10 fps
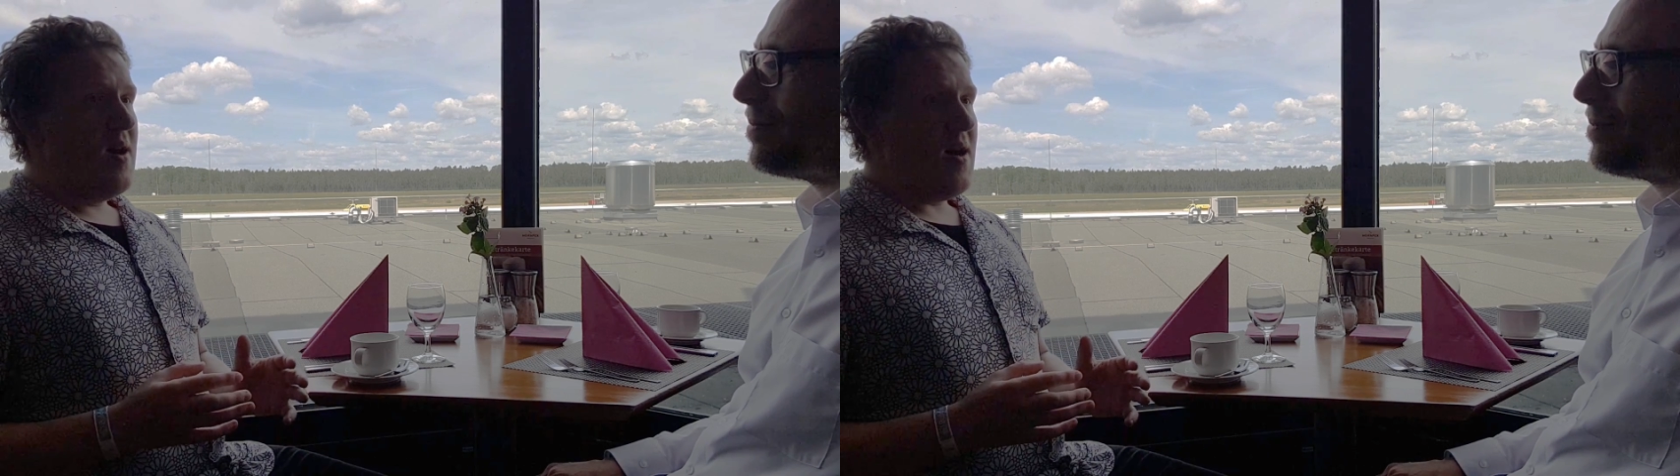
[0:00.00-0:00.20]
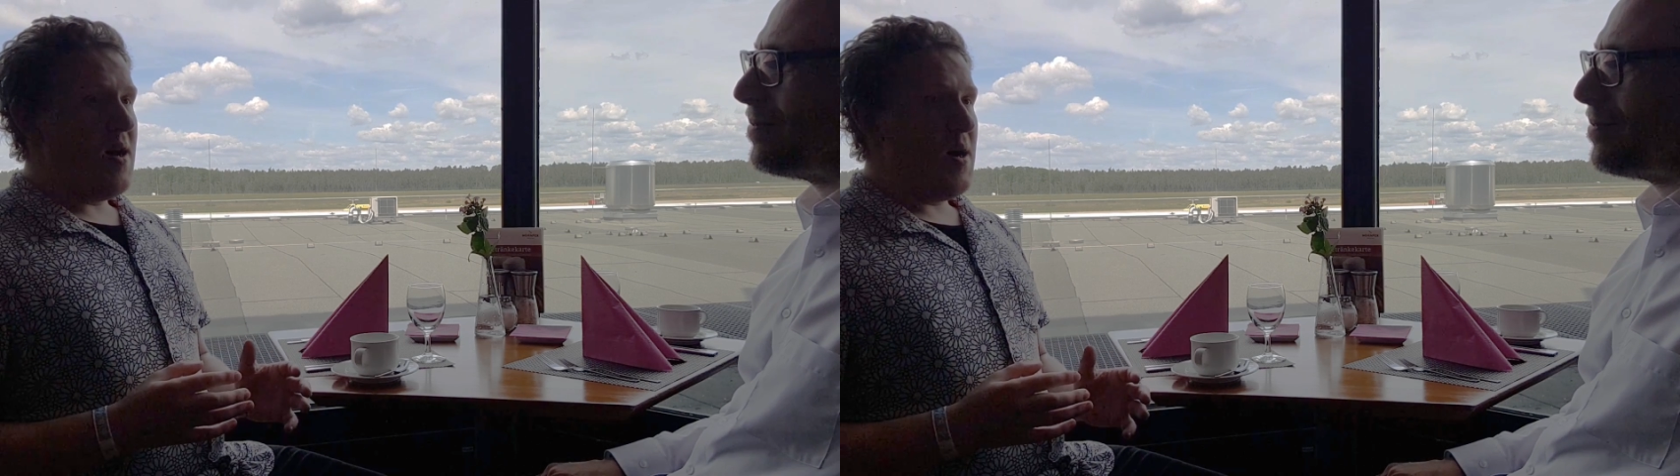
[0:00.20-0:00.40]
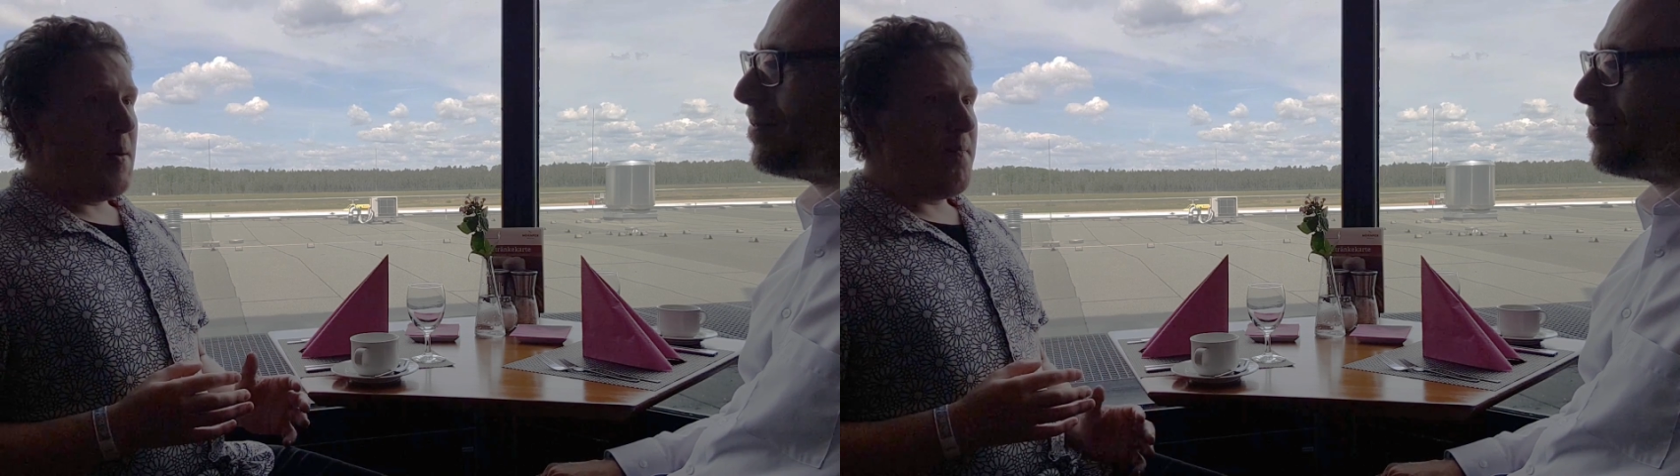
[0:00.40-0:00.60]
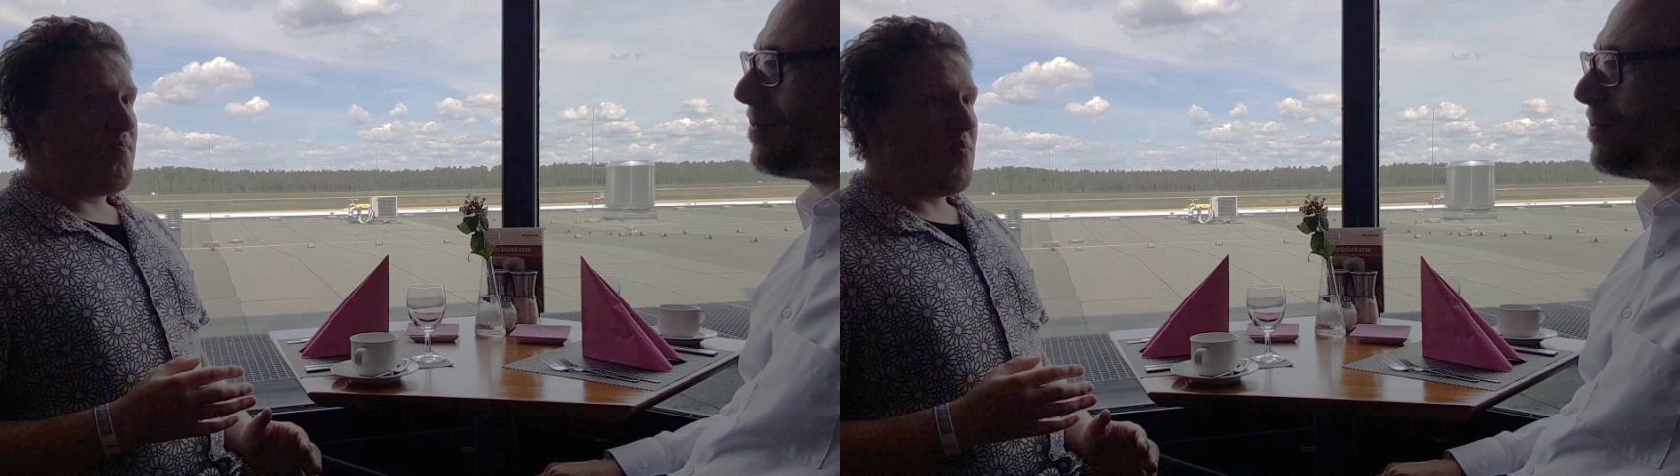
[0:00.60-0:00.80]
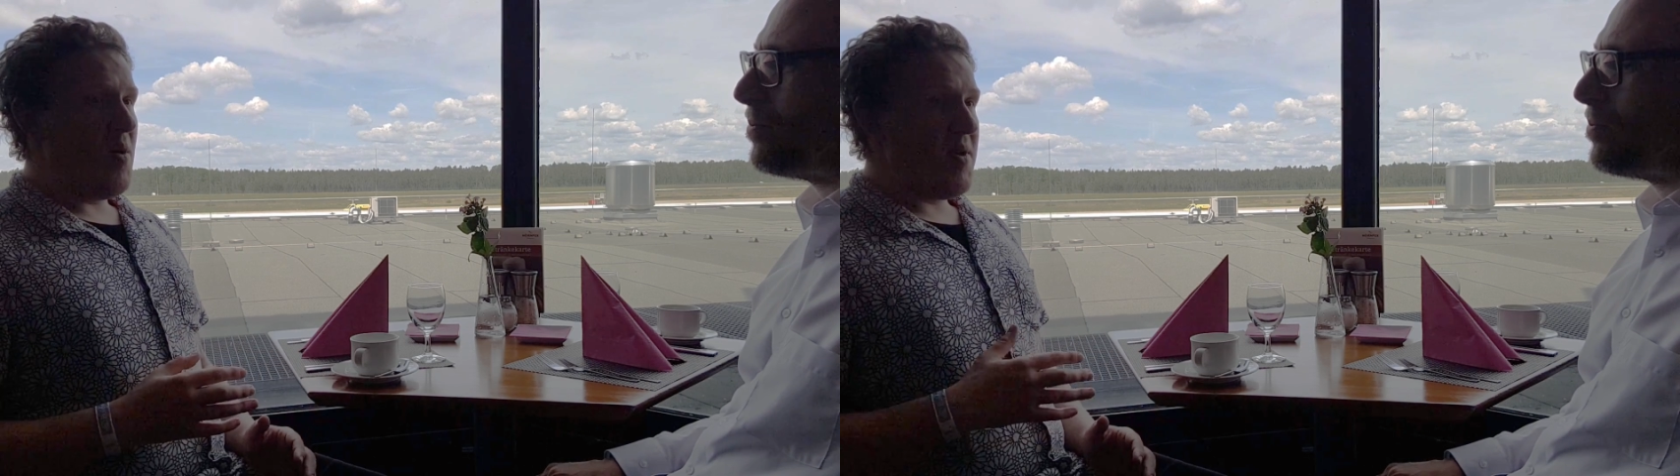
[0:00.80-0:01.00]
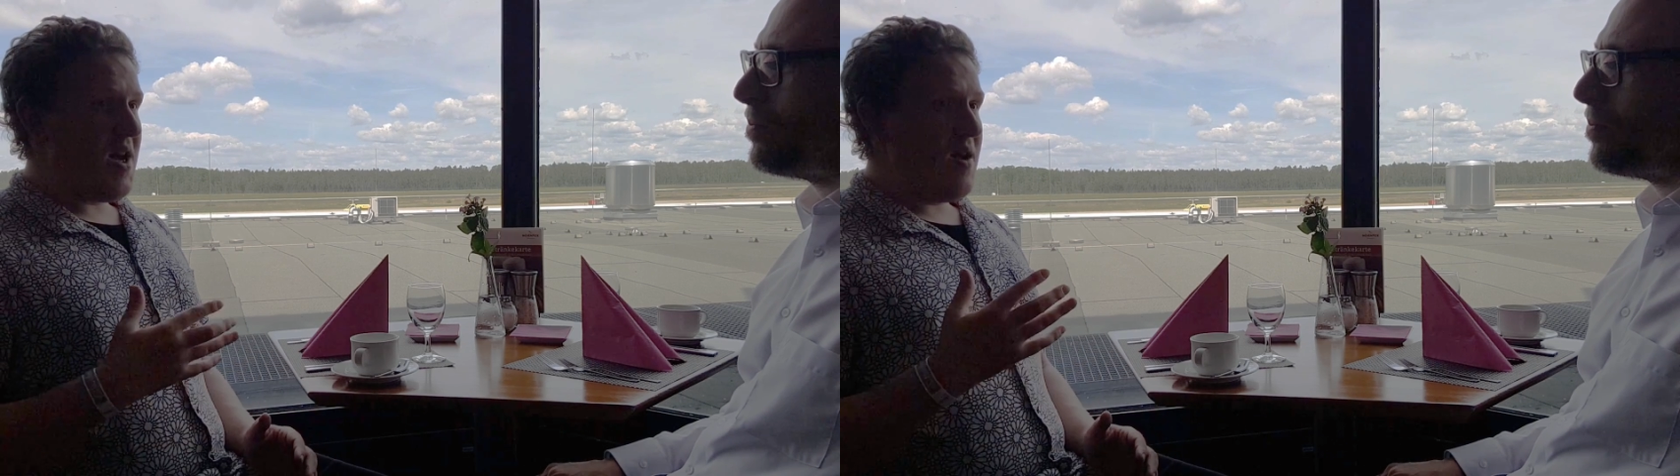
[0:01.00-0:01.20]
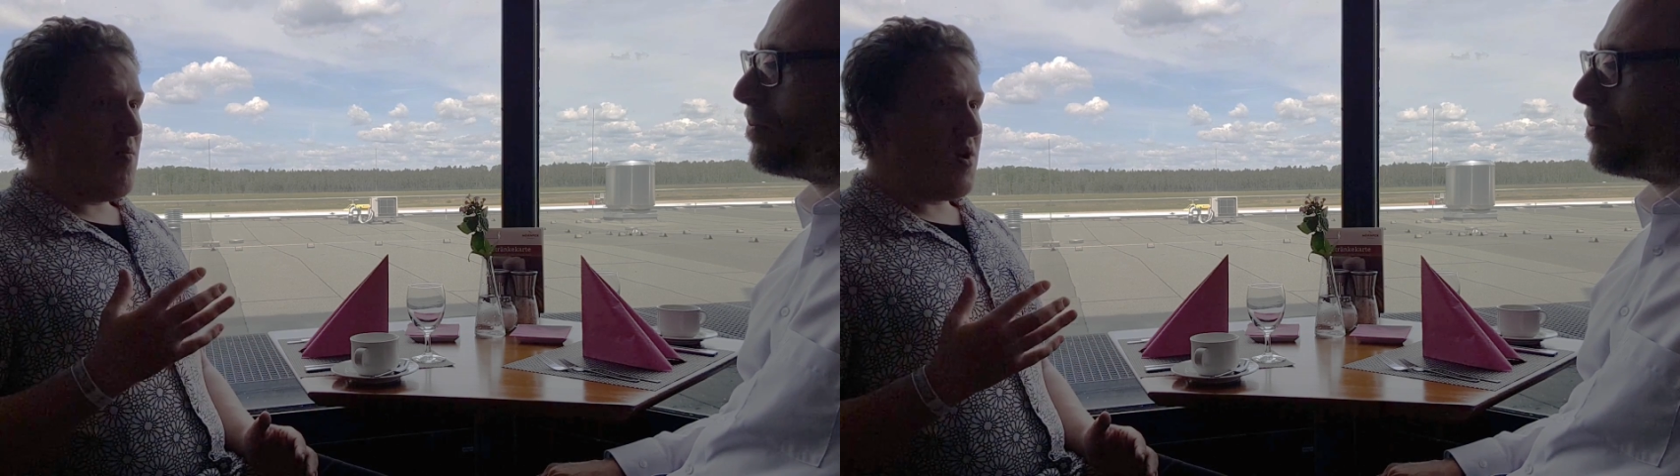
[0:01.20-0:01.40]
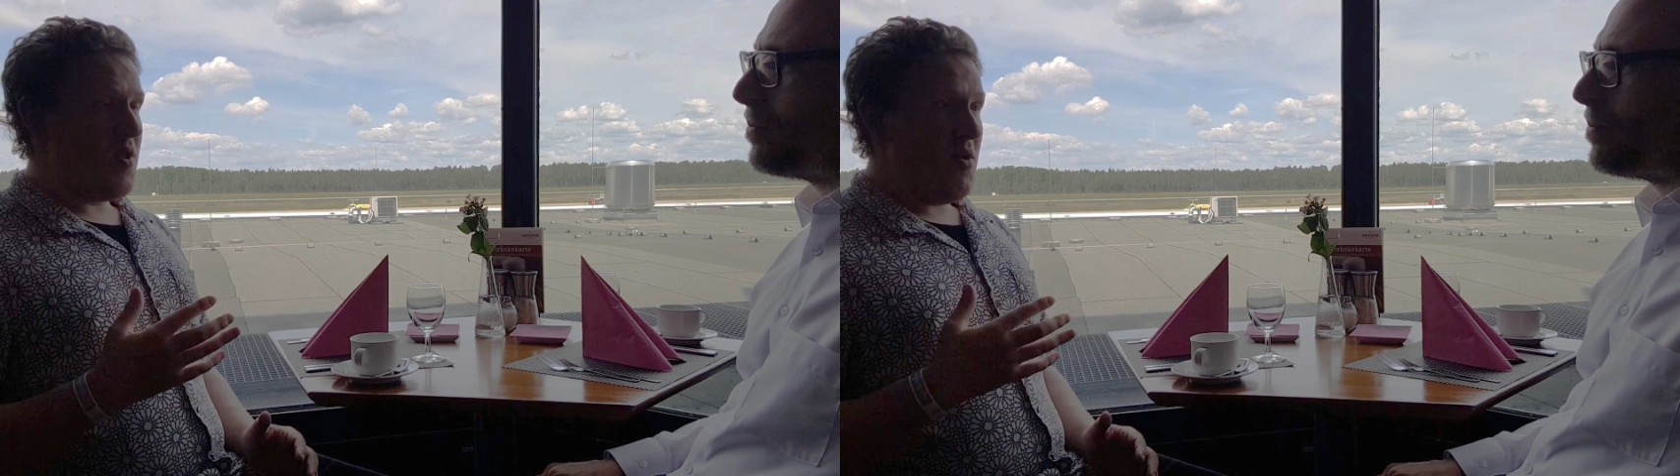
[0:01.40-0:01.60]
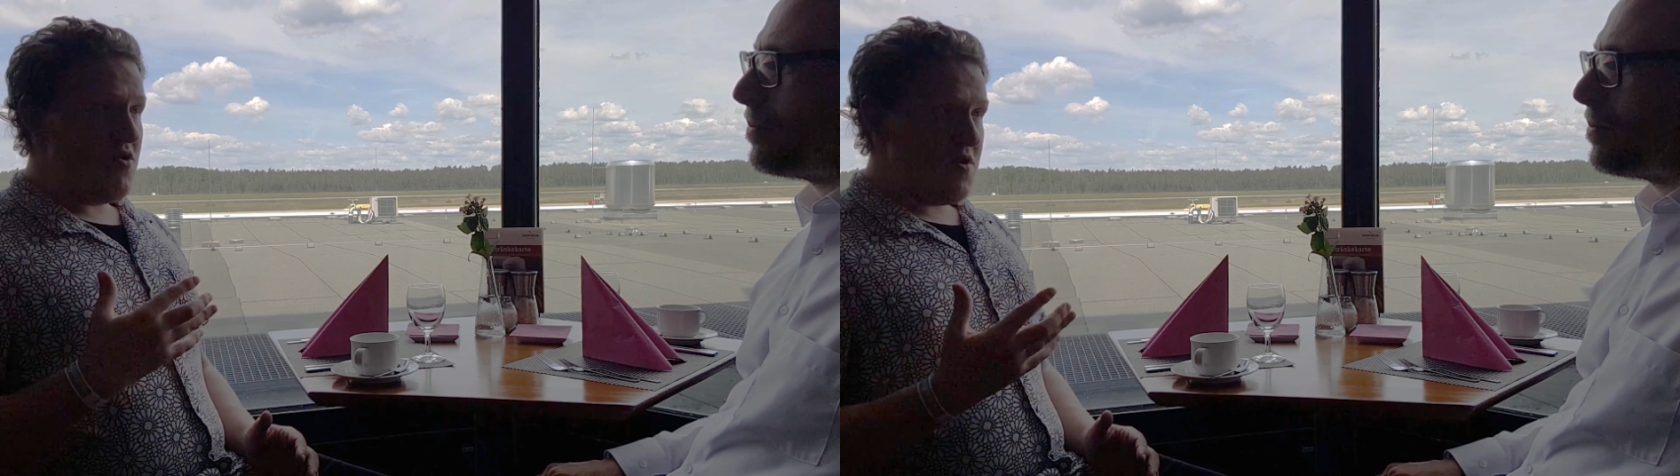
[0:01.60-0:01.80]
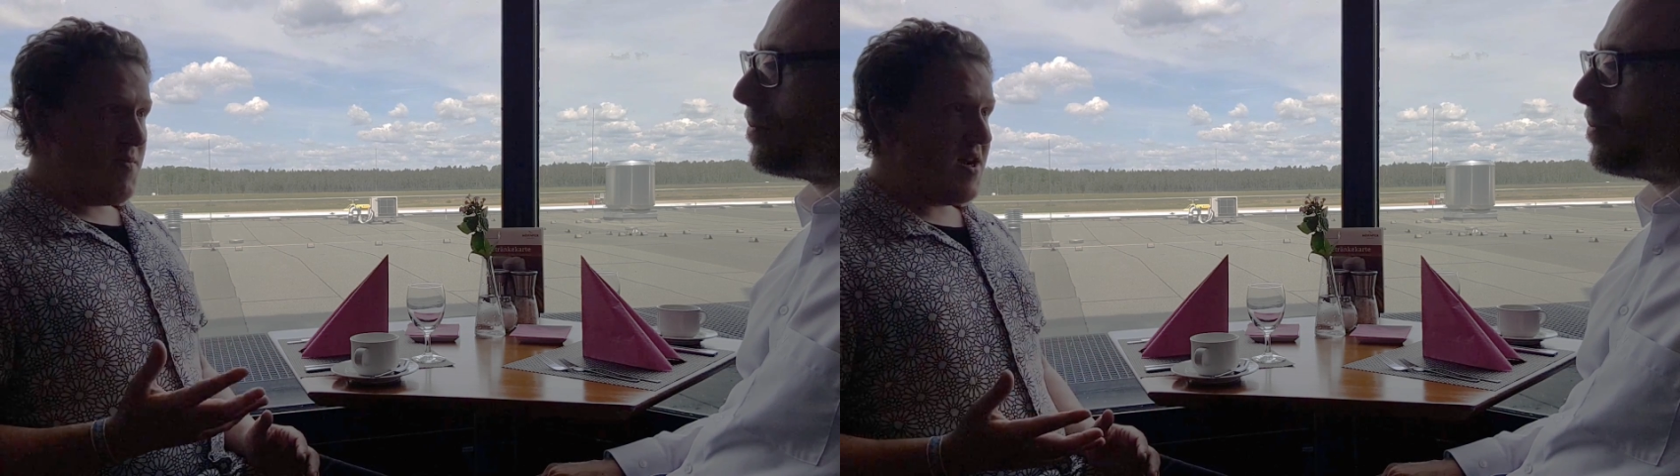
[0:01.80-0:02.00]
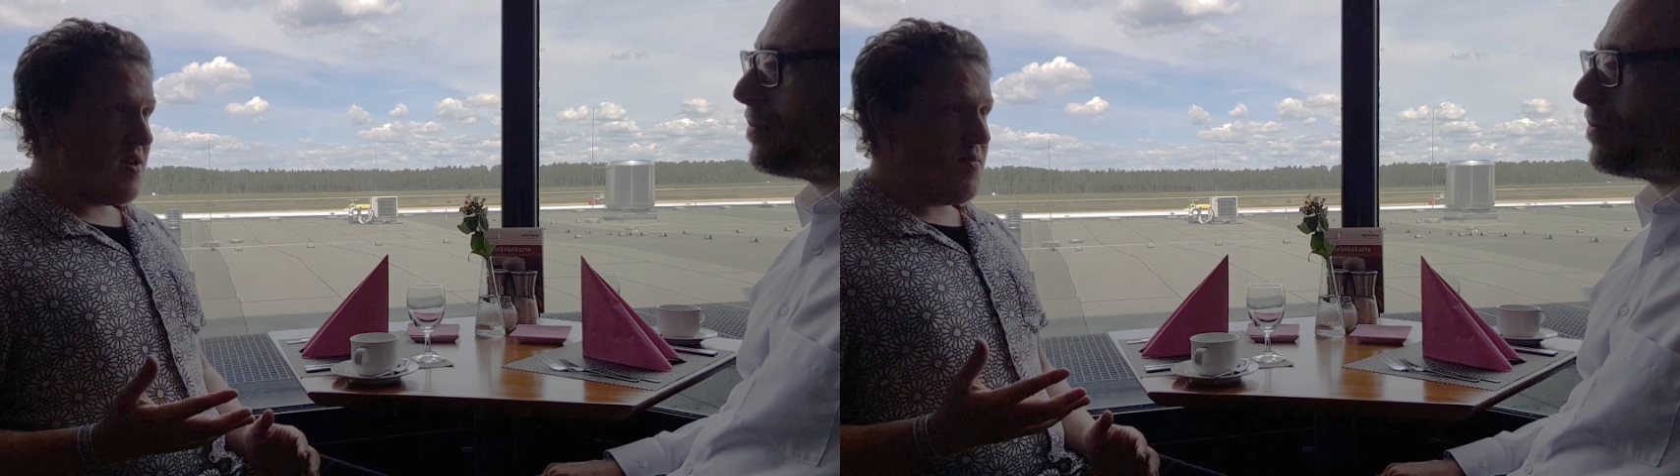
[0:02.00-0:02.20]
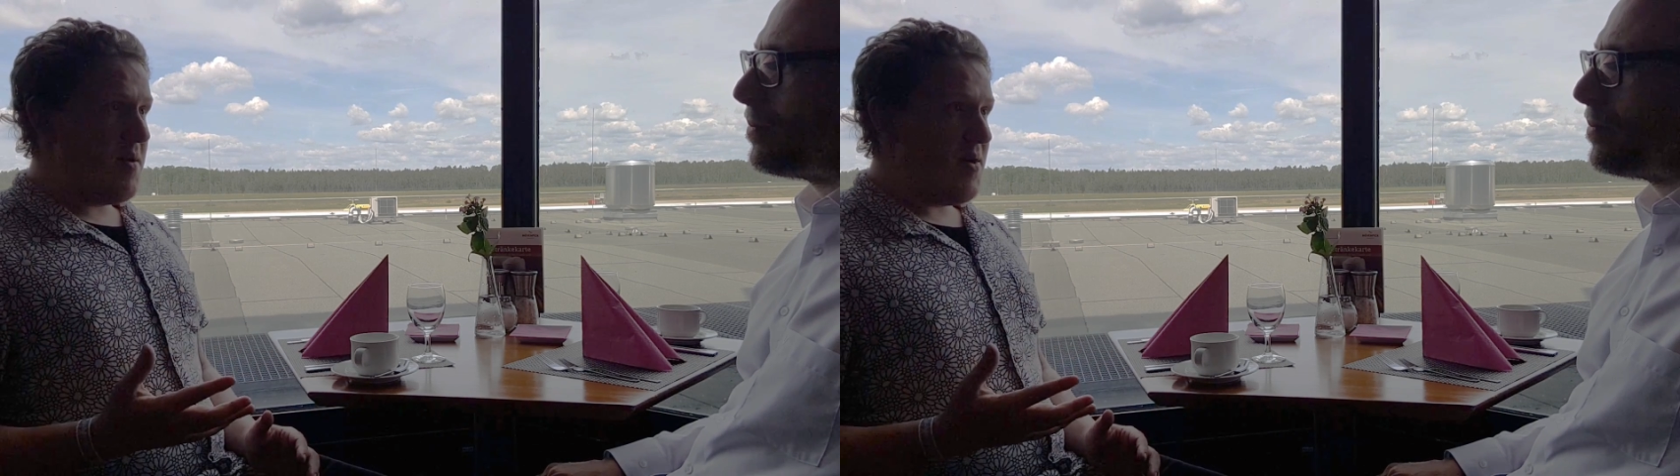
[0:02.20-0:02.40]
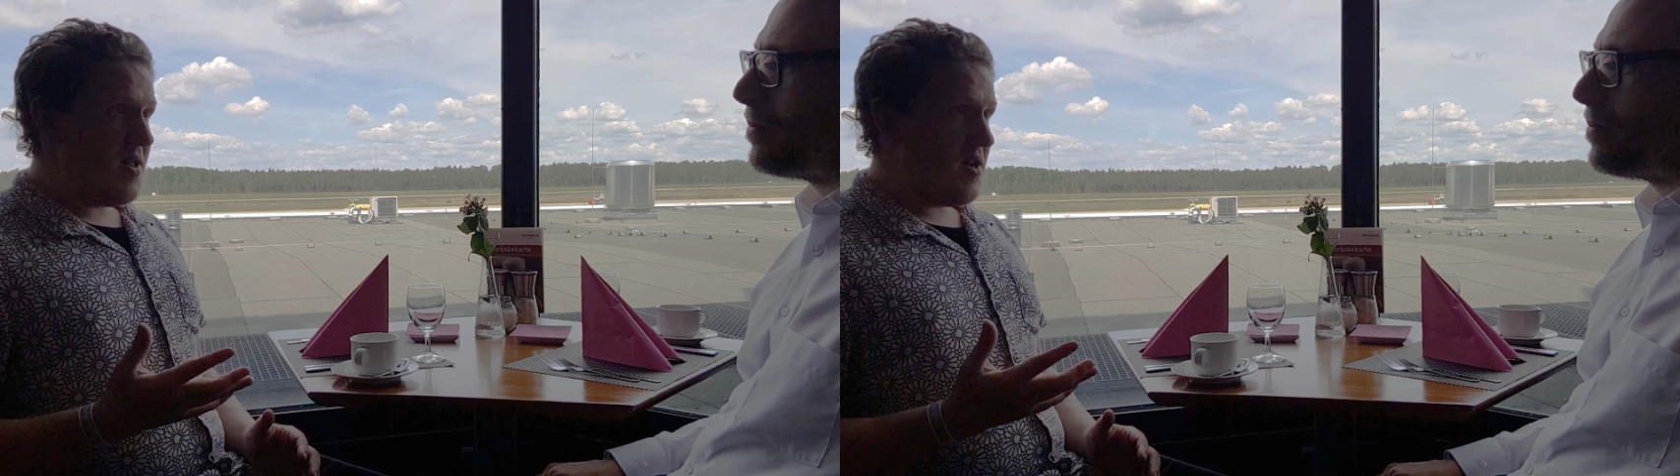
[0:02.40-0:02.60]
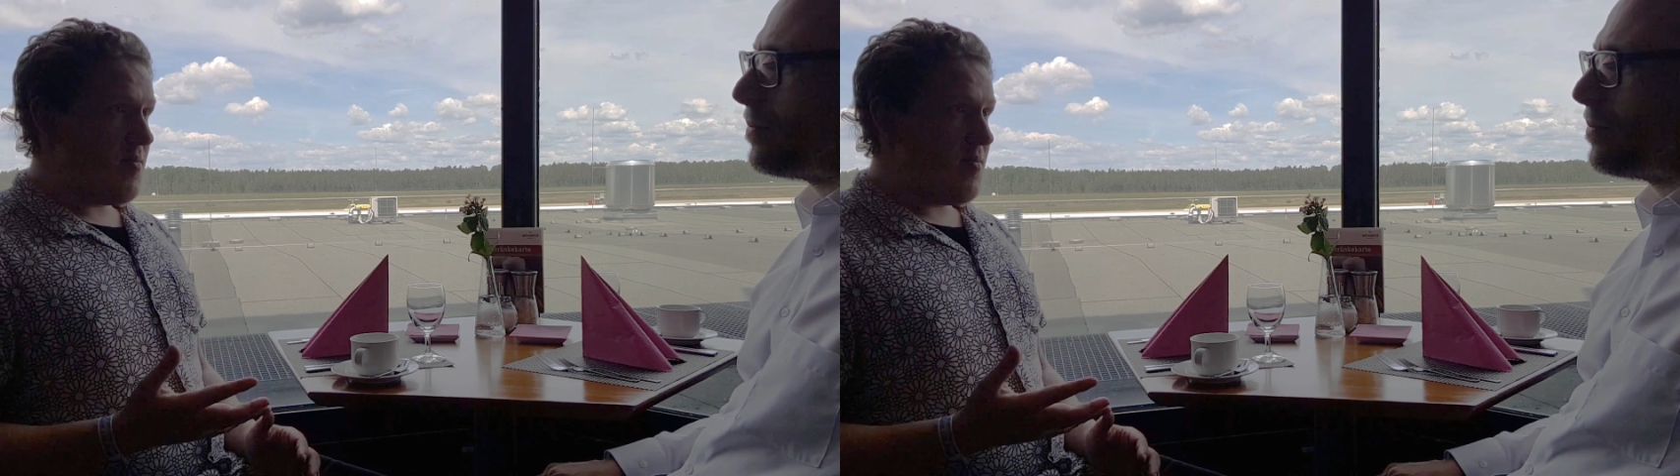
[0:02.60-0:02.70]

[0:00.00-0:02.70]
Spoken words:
But I became one of the most respected people in the